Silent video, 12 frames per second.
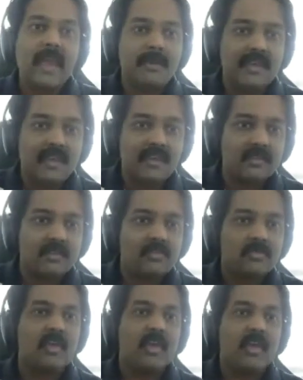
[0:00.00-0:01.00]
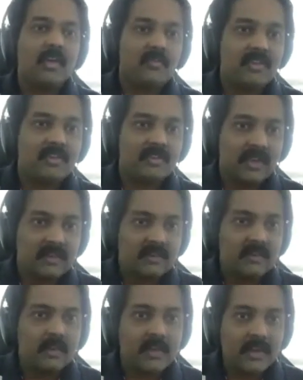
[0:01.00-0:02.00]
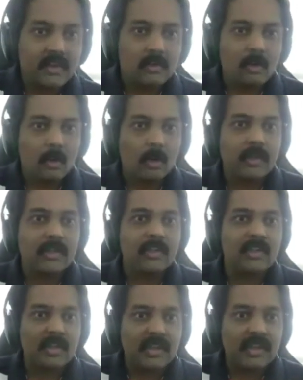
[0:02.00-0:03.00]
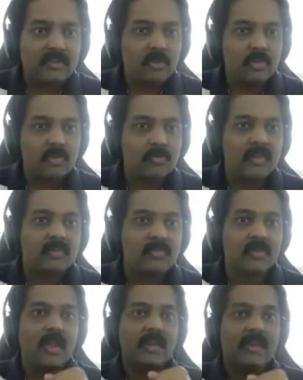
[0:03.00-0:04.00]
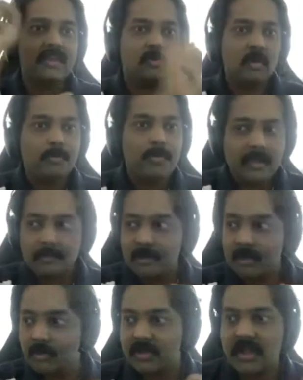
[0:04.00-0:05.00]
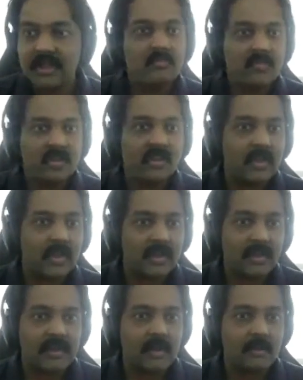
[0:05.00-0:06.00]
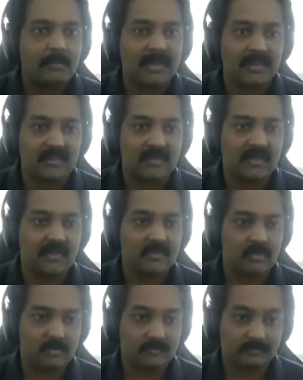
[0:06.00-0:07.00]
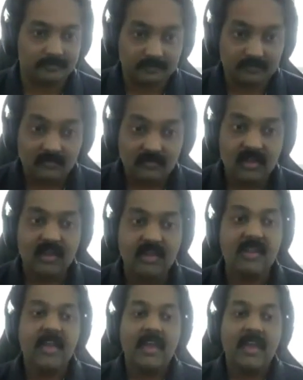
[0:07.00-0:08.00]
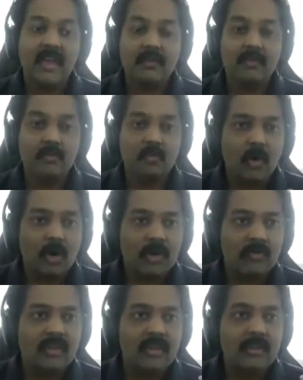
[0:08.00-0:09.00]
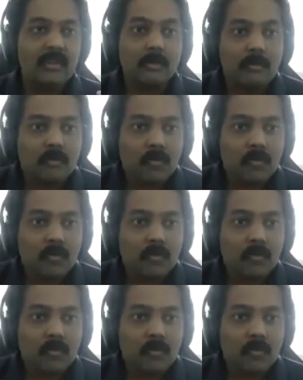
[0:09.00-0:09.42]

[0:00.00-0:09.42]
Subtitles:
applications which can run on a Linux user space should be able to run with our application as such. And what we